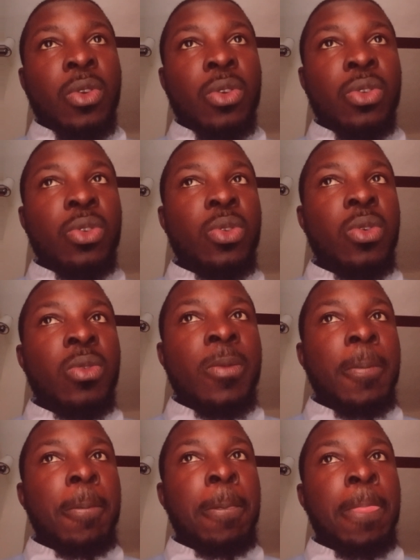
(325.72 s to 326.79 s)
you know,
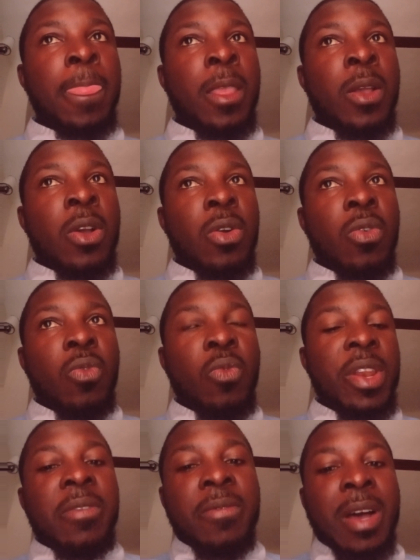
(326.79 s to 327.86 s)

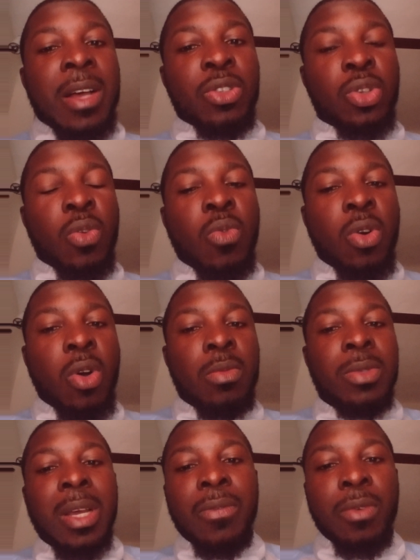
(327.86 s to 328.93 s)
whenever someone comes
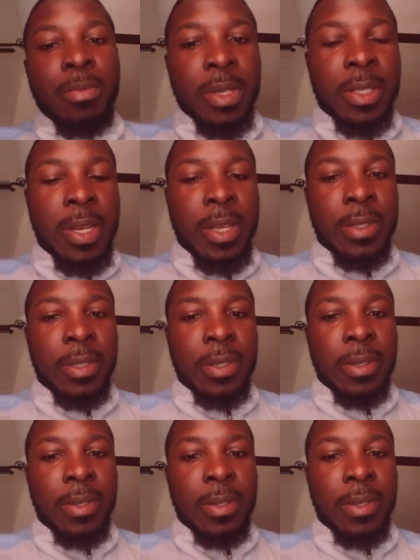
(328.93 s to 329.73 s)
out for business,